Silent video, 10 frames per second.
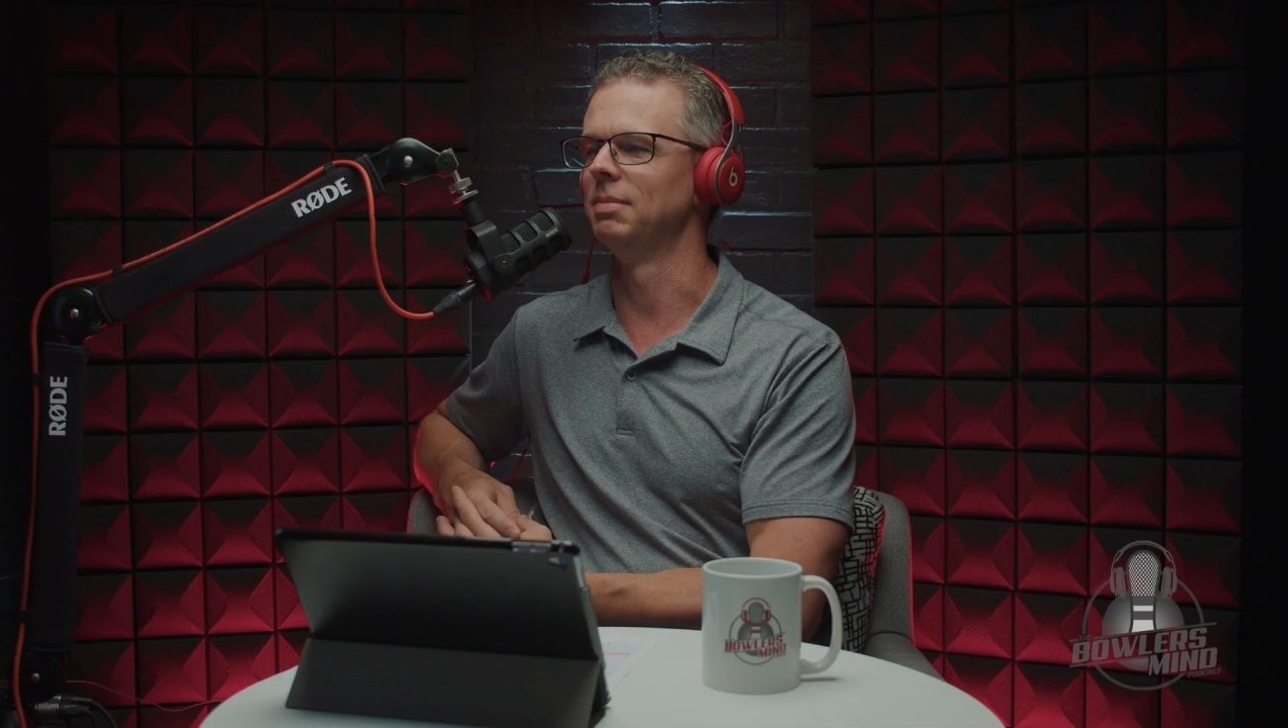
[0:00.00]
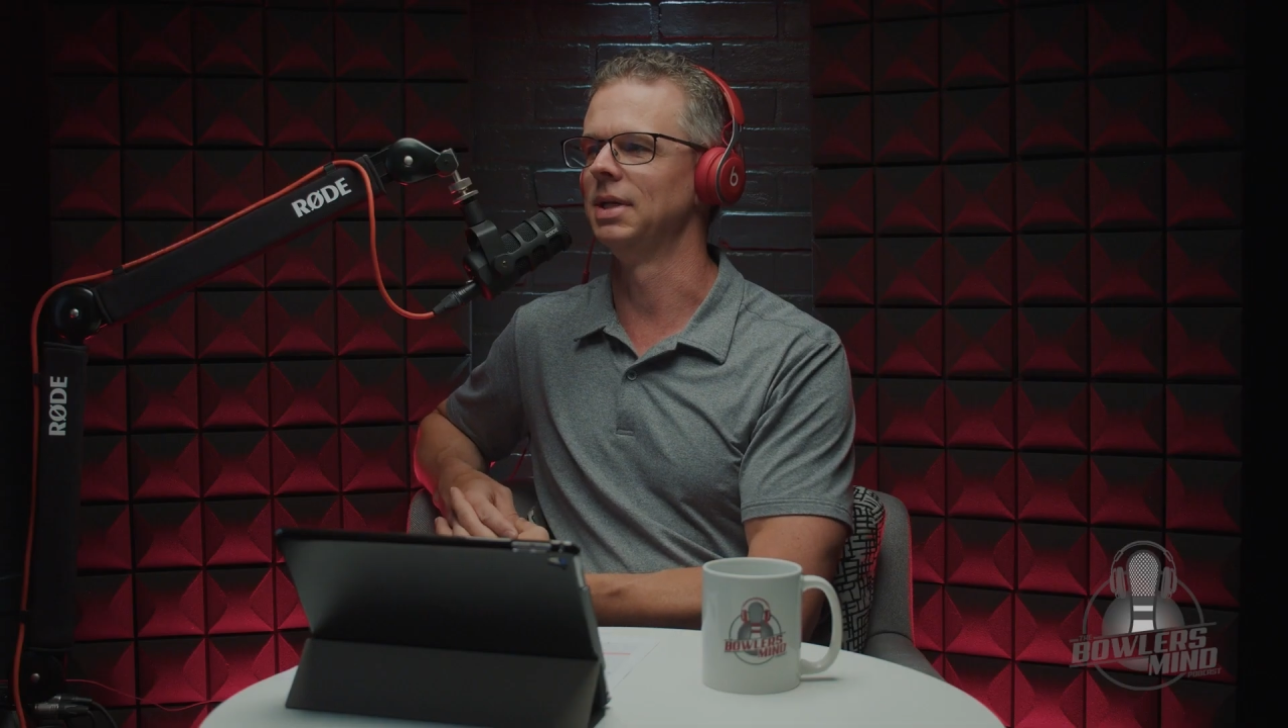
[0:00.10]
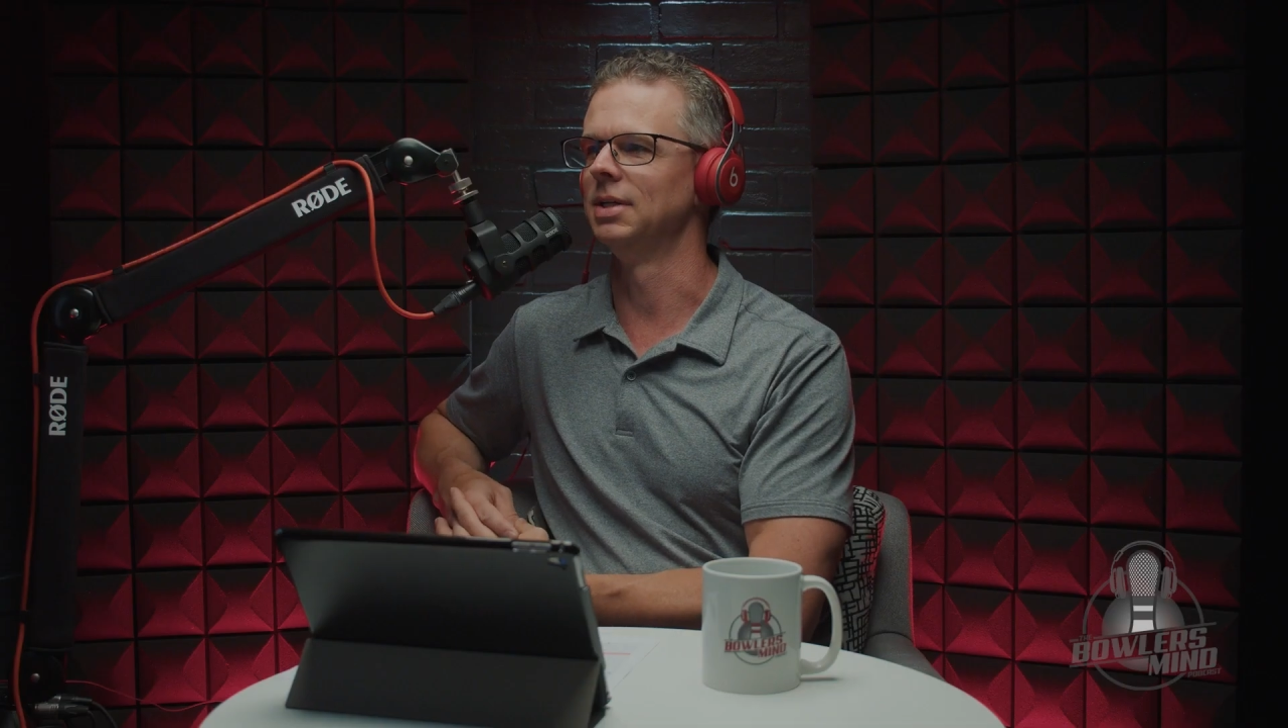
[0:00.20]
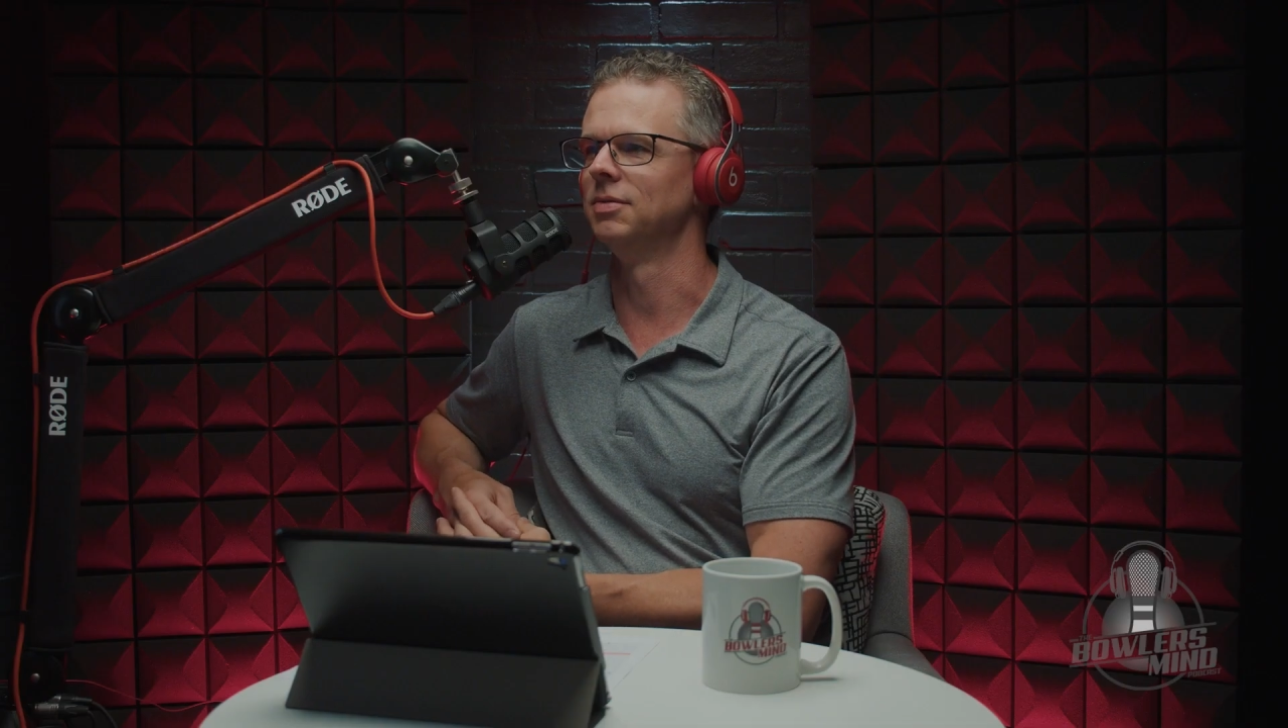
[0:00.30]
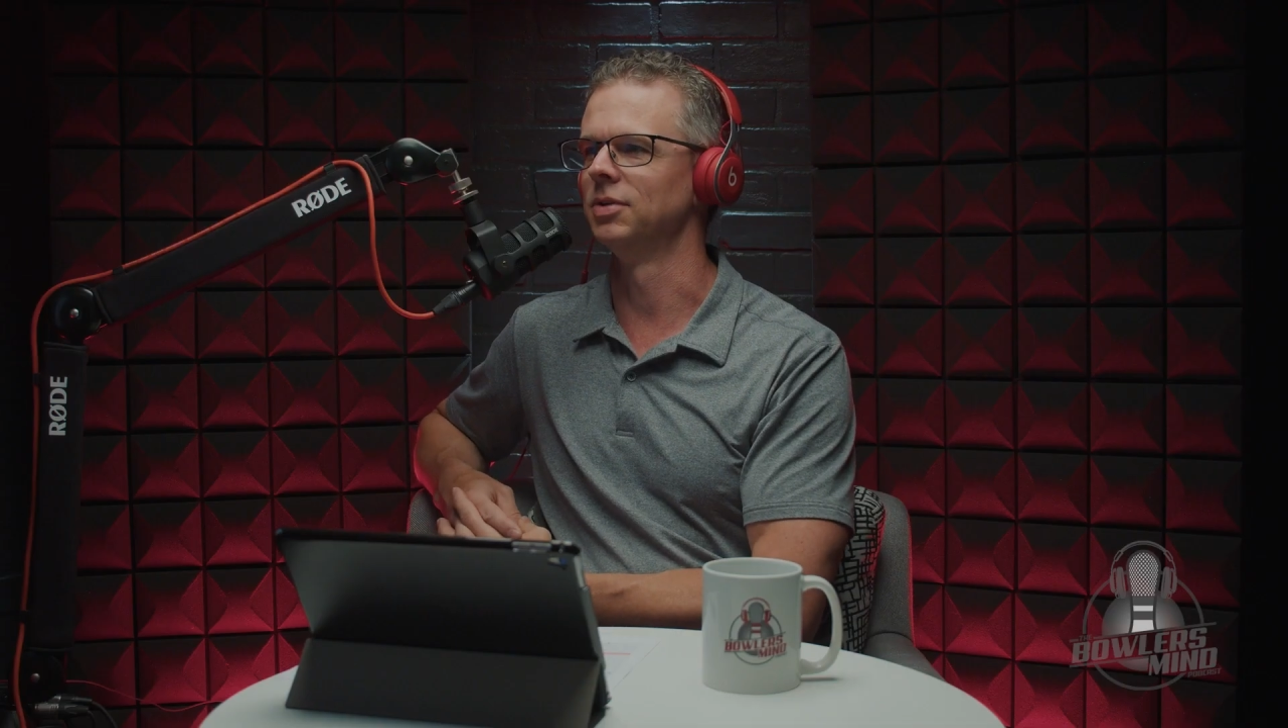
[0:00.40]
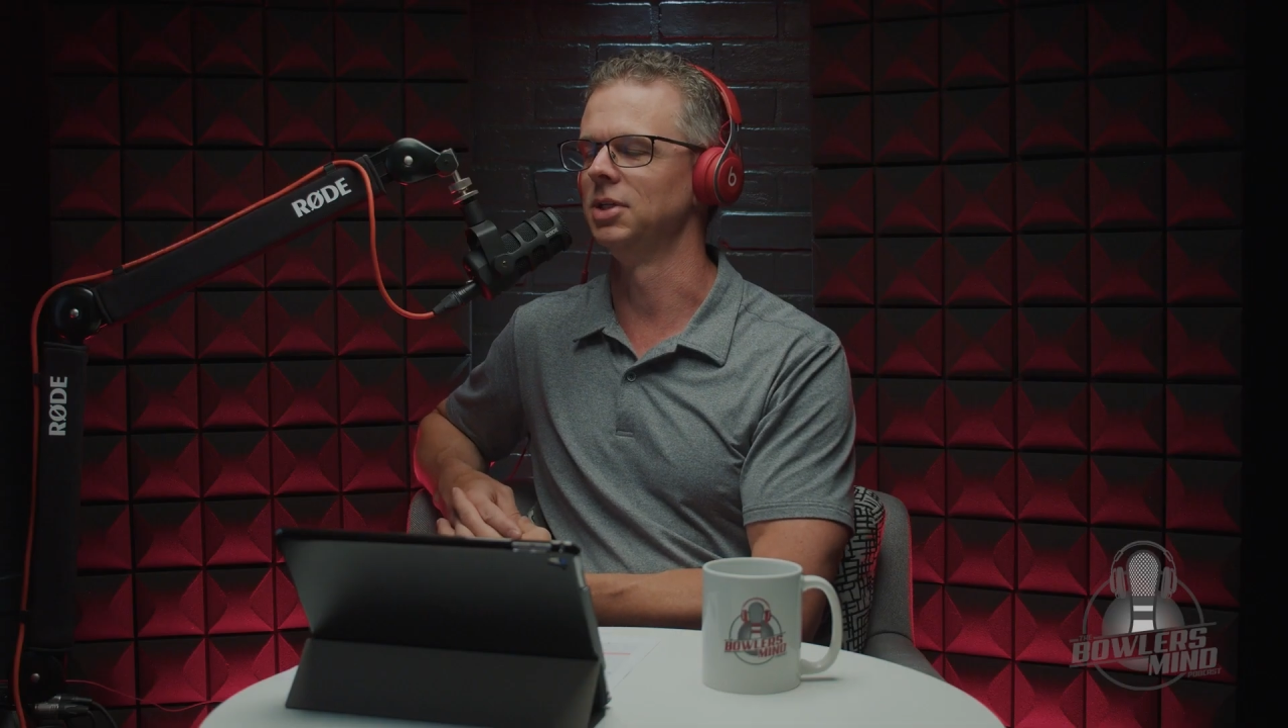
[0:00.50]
mean for